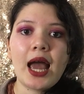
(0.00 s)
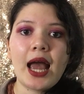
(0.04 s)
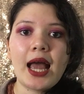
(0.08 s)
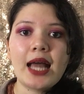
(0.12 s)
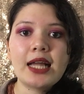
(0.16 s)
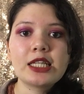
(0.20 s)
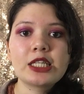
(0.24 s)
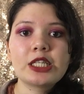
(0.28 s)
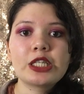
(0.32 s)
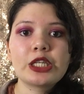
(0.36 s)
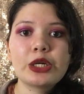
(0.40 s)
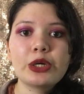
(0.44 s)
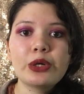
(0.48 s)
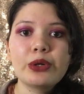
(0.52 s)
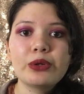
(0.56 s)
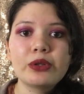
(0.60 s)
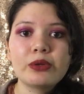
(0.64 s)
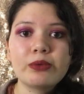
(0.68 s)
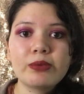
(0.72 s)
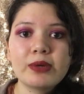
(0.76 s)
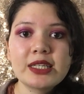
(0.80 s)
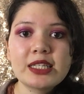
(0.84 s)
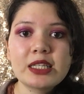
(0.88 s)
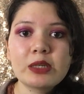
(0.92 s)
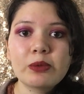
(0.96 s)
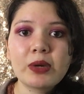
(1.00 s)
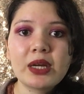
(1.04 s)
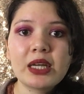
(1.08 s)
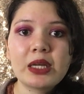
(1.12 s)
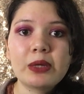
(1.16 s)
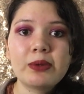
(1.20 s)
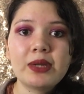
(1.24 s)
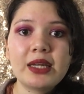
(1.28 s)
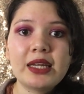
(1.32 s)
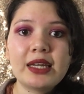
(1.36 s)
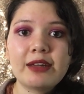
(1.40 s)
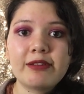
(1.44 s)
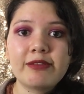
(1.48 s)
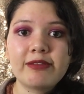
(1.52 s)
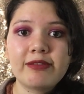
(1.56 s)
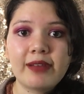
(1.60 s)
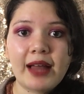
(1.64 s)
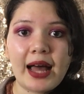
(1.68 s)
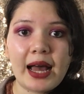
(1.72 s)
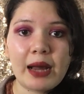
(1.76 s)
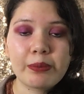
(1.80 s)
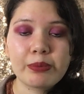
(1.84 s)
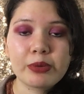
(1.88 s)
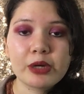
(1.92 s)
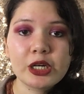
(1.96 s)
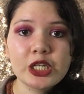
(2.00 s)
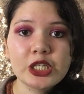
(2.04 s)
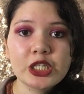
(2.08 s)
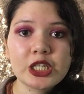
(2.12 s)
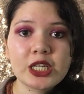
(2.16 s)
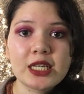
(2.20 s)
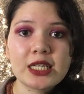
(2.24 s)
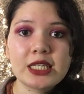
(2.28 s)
And so the reason why you need a flat brush